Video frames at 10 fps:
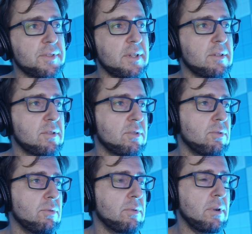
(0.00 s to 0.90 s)
and
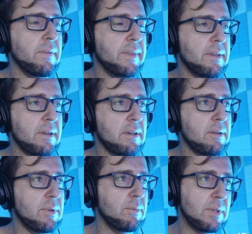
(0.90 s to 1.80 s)
true on uh,
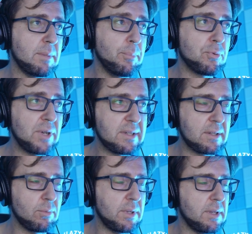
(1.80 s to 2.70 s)
when we print
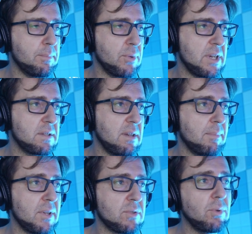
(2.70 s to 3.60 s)
it with a print
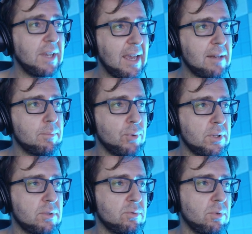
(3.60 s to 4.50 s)
statement. So you can't
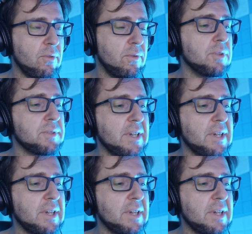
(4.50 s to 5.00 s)
print true or false, it